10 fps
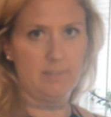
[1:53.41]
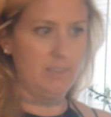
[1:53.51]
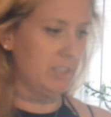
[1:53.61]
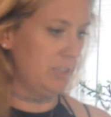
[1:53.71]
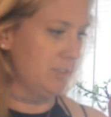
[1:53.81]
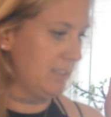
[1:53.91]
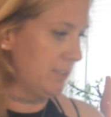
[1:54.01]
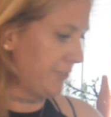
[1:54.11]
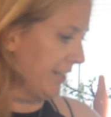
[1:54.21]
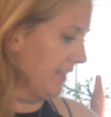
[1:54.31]
You can use this
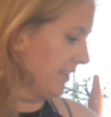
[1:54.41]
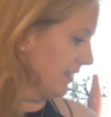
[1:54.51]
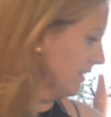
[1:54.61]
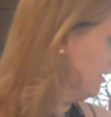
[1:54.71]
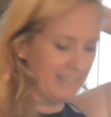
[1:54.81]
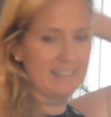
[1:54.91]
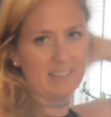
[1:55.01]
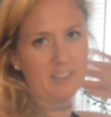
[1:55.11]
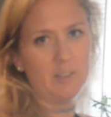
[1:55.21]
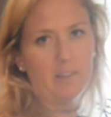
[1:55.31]
for anything.
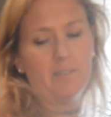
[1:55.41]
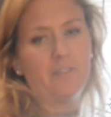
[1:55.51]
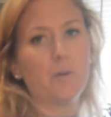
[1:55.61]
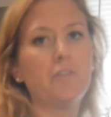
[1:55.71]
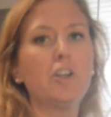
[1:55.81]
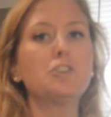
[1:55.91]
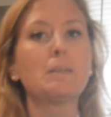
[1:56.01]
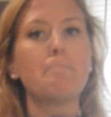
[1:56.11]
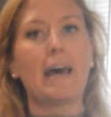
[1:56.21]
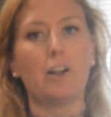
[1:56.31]
If you're using
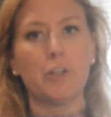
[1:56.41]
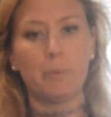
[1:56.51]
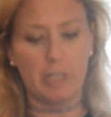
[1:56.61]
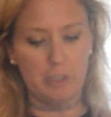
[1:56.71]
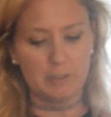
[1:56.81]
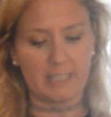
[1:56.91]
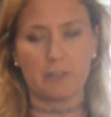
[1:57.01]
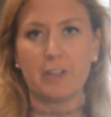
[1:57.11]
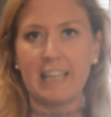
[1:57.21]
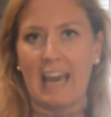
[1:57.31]
metal, you want to use like a
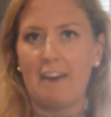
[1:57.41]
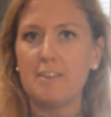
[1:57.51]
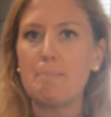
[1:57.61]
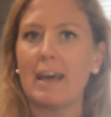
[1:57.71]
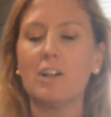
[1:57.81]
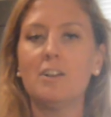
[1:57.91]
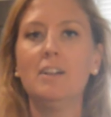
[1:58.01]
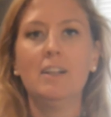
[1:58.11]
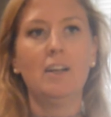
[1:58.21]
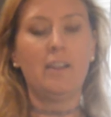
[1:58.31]
really heavy metal
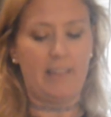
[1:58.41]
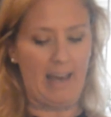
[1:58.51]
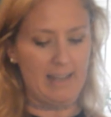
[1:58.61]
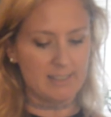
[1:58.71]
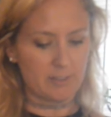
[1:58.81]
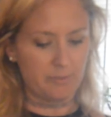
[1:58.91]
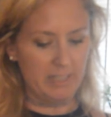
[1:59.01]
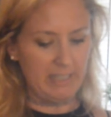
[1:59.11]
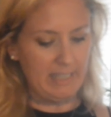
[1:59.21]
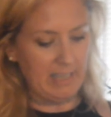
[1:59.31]
that has a
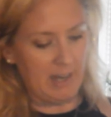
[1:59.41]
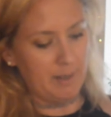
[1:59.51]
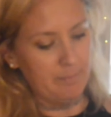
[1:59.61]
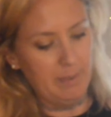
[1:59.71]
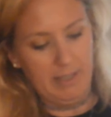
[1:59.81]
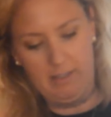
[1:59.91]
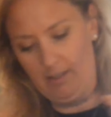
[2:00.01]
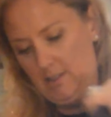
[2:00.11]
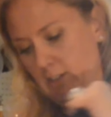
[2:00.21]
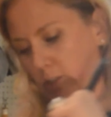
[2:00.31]
really
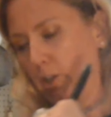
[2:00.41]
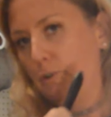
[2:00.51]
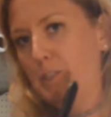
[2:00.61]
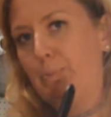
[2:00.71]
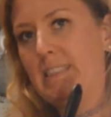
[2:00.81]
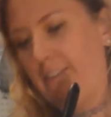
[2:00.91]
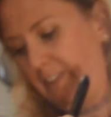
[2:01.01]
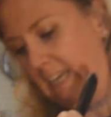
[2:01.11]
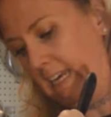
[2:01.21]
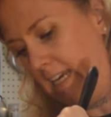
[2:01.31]
low specific
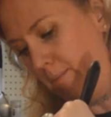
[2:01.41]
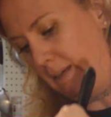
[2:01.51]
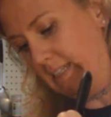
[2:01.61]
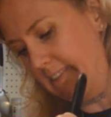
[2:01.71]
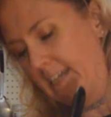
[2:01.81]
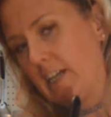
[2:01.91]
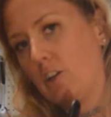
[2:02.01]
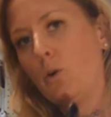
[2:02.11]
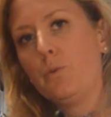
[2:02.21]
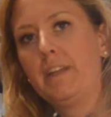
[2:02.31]
heat because then it'll
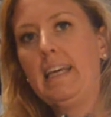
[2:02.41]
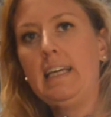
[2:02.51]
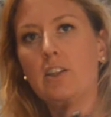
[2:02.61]
hold the heat